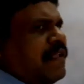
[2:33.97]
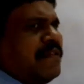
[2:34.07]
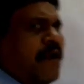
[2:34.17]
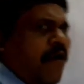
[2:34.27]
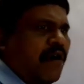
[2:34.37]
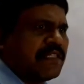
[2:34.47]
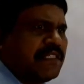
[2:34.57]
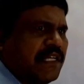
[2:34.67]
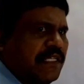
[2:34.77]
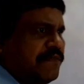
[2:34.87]
the cork
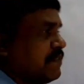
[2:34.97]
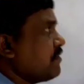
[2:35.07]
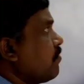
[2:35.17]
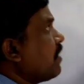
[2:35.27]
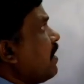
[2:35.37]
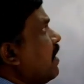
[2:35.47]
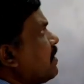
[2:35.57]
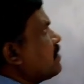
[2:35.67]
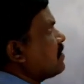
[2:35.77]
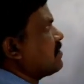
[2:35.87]
cells which were looking
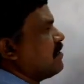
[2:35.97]
like this,